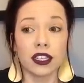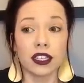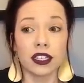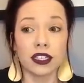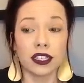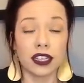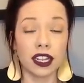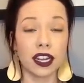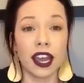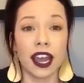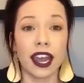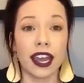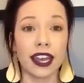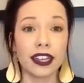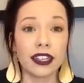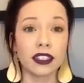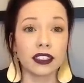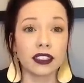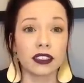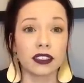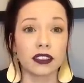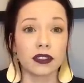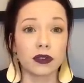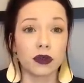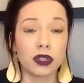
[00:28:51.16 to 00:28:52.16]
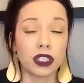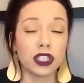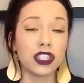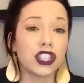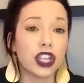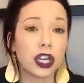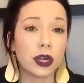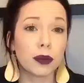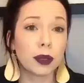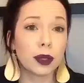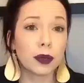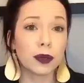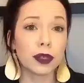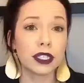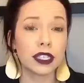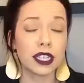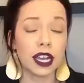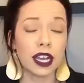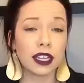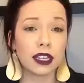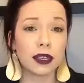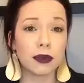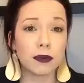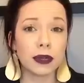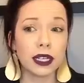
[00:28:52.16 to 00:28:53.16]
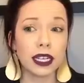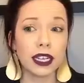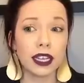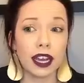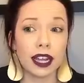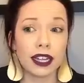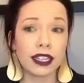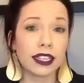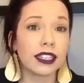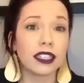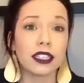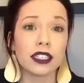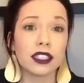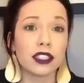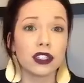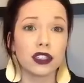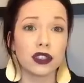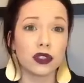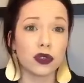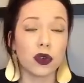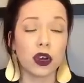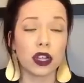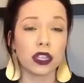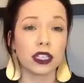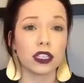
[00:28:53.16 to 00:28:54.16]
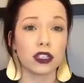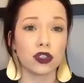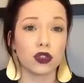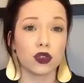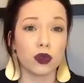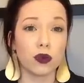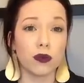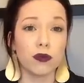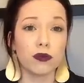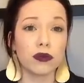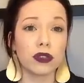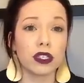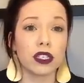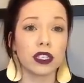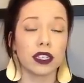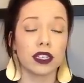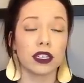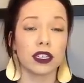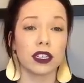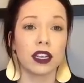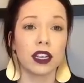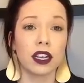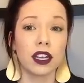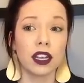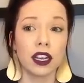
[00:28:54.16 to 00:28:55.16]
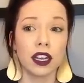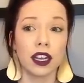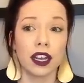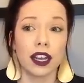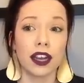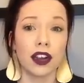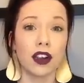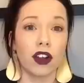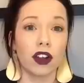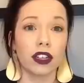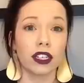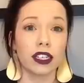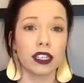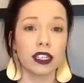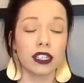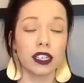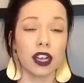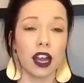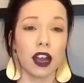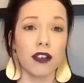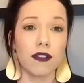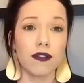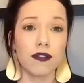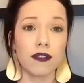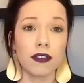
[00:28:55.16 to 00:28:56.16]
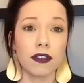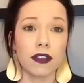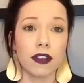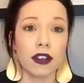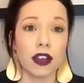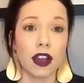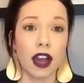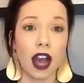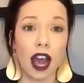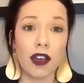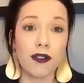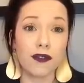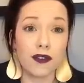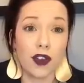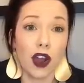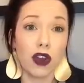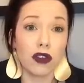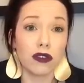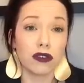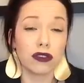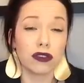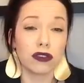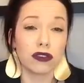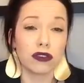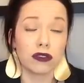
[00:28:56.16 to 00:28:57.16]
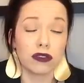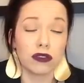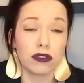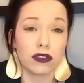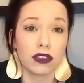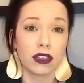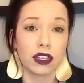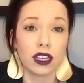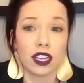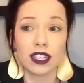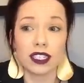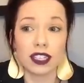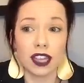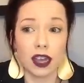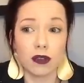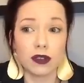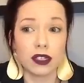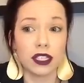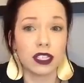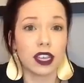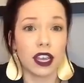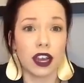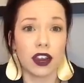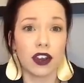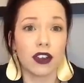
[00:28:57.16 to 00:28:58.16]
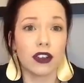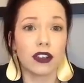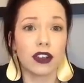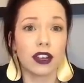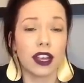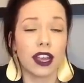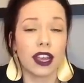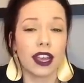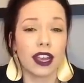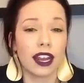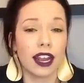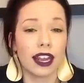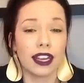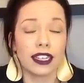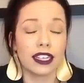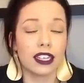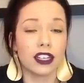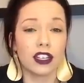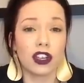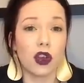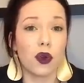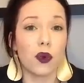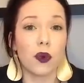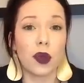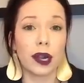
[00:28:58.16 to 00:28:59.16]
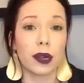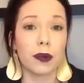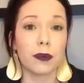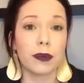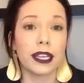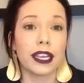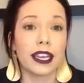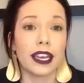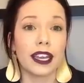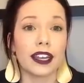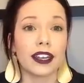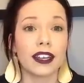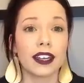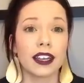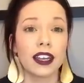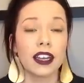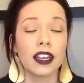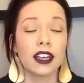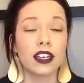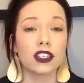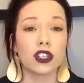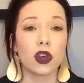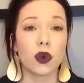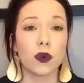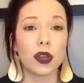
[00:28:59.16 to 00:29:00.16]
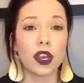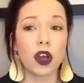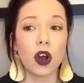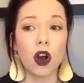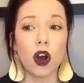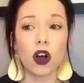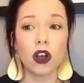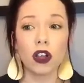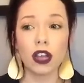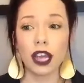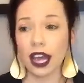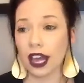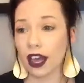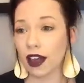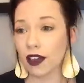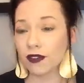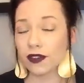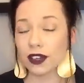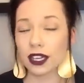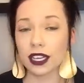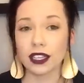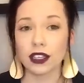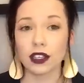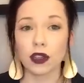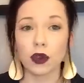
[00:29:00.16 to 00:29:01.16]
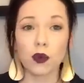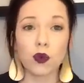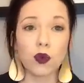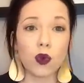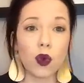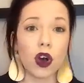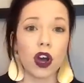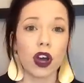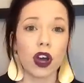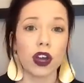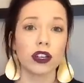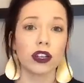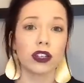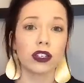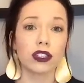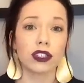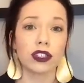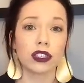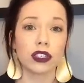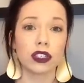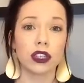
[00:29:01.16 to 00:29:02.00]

Today, when Jeremy was telling me I needed to do all these Zooms and, and all this stuff, I froze because I was scared and I didn't know where to begin. So we all have either one or